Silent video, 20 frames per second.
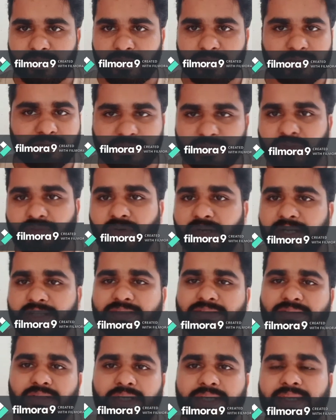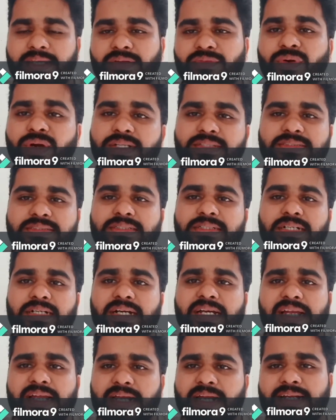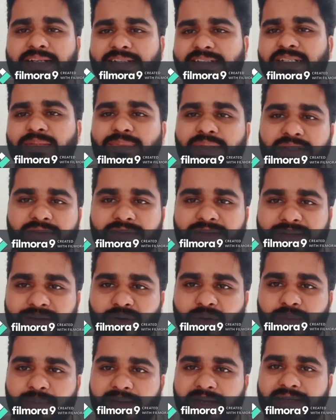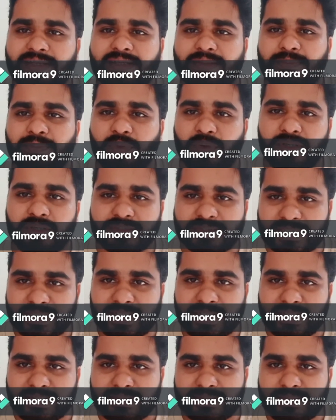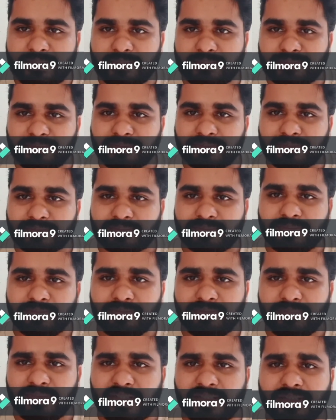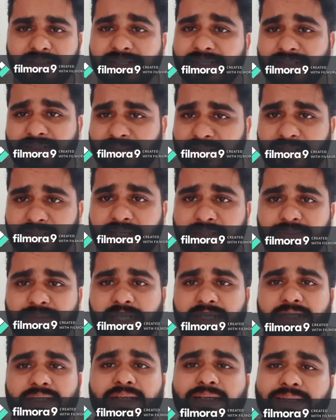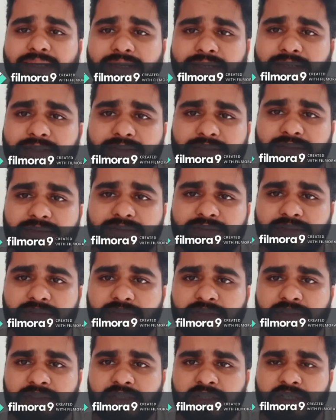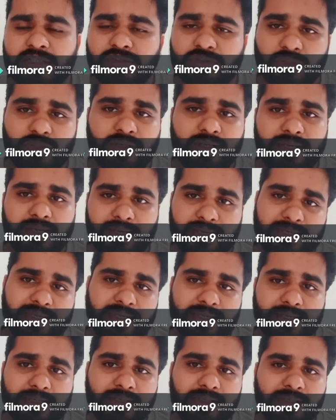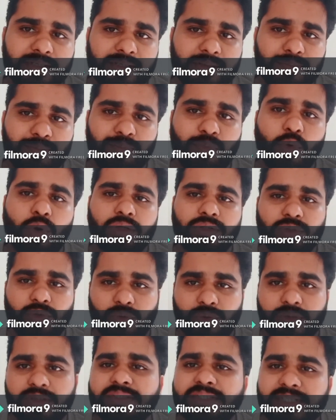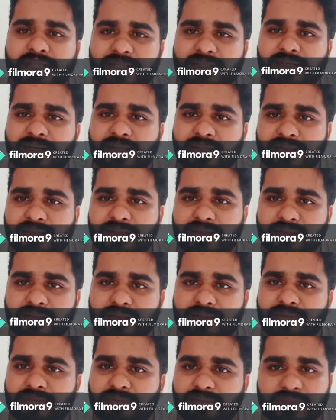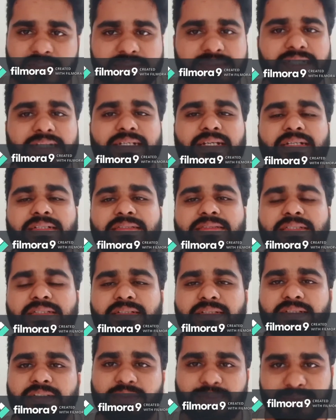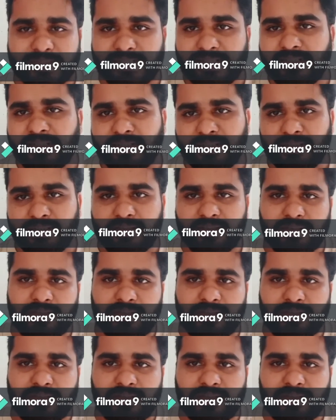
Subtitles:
So what is the connection between romantic poetry and cricket, a game like cricket? So again, both originated in the Western country, especially